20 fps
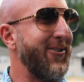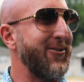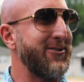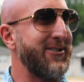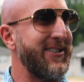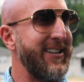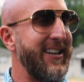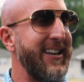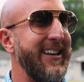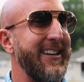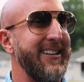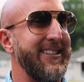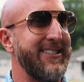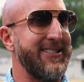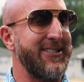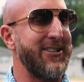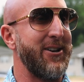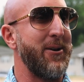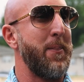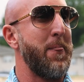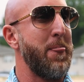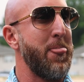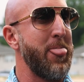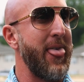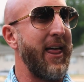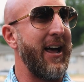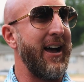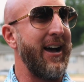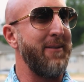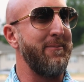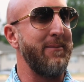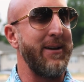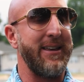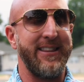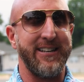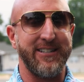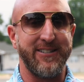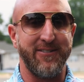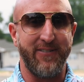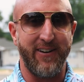those things made
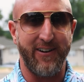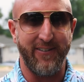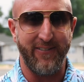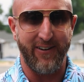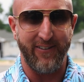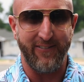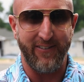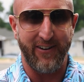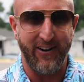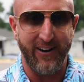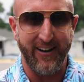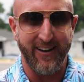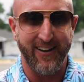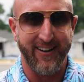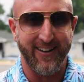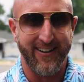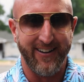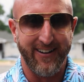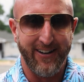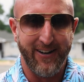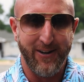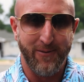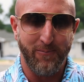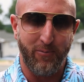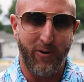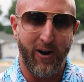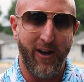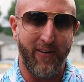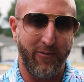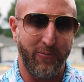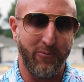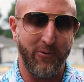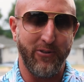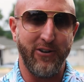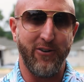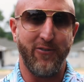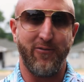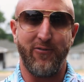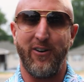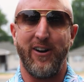this a very, very, very profitable
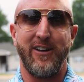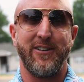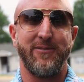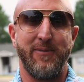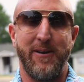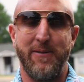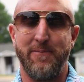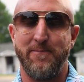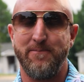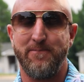deal for us, man.